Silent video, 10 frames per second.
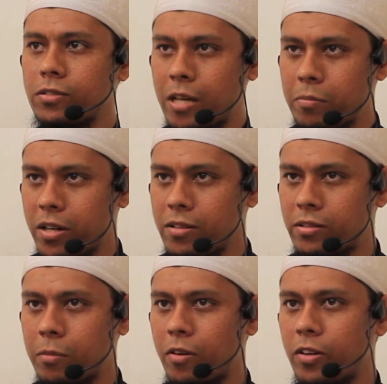summaries,
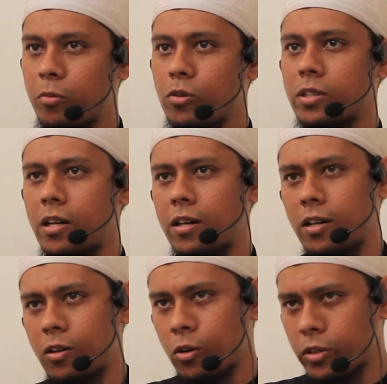some of the books
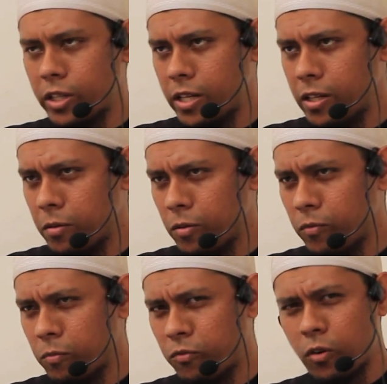are wrote
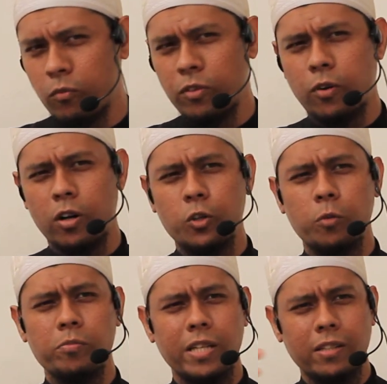with
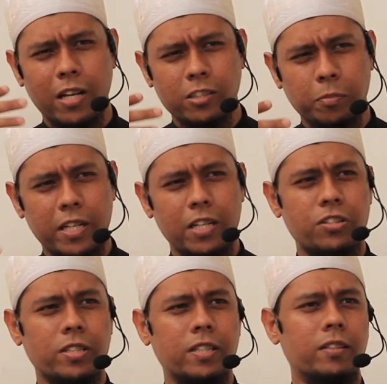volumes and
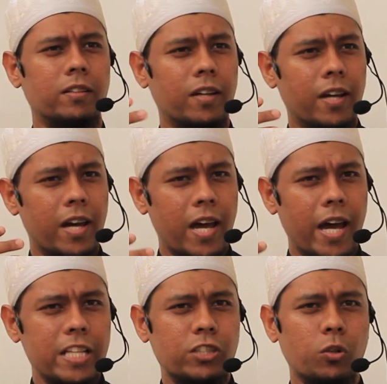explanation,
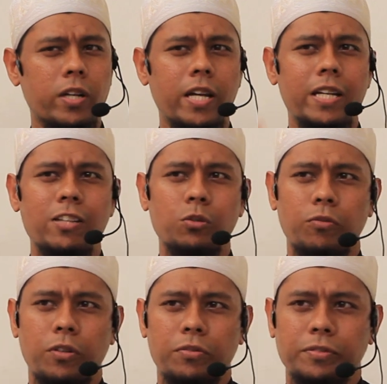and so on and so
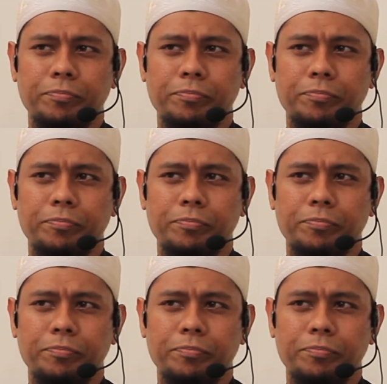forth.